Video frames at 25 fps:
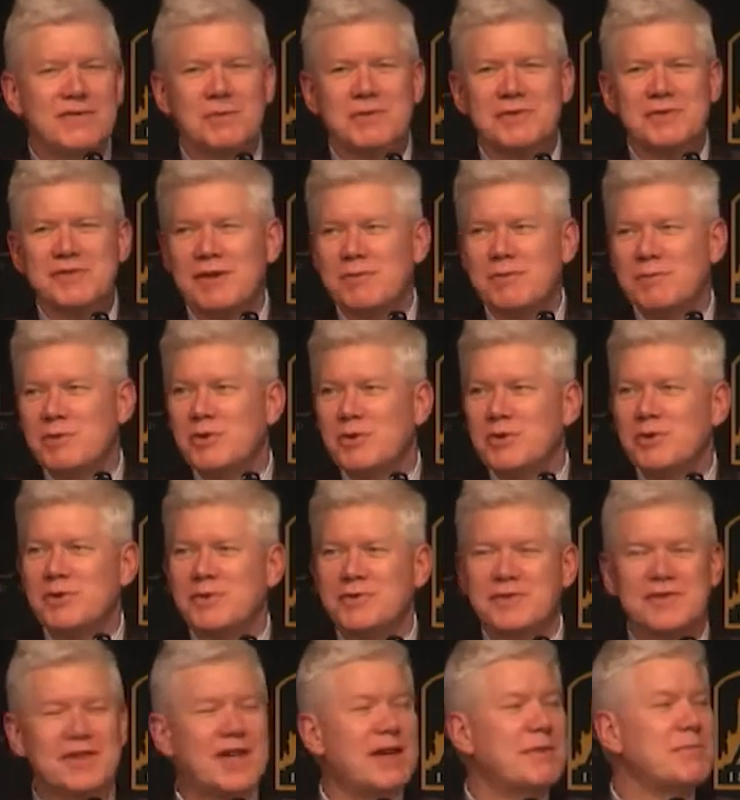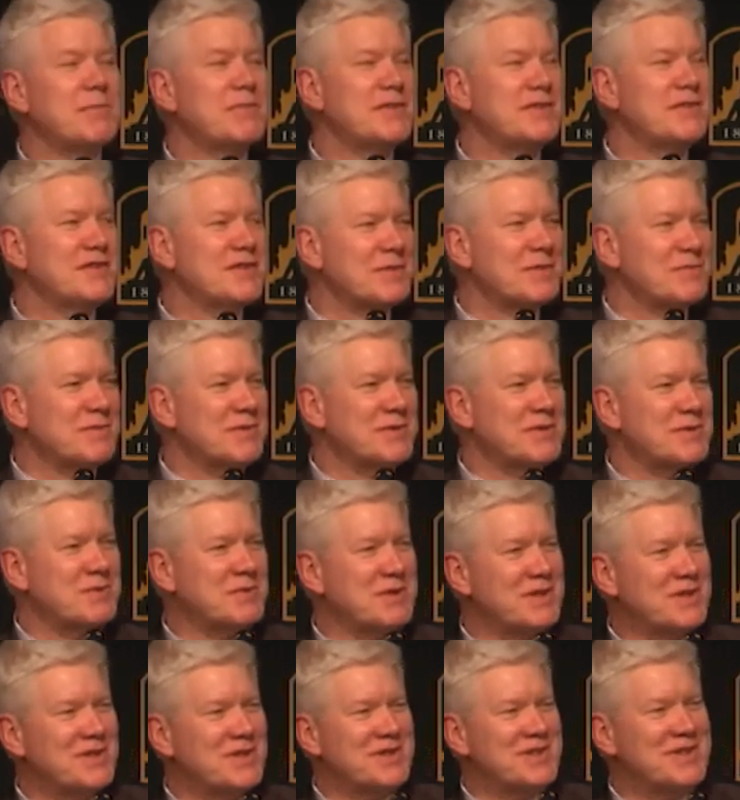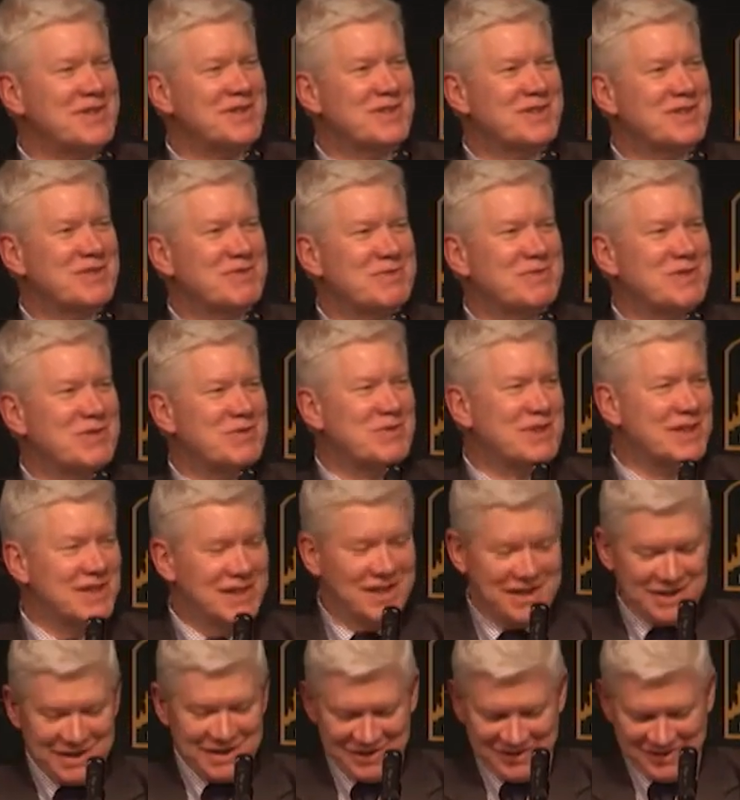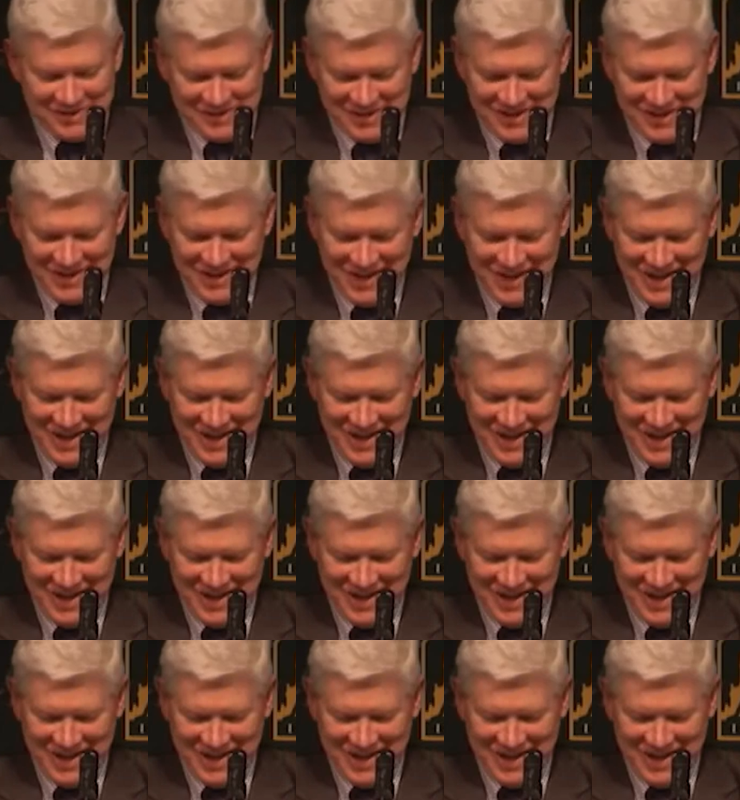there was some local skepticism as to whether or not it could be realized.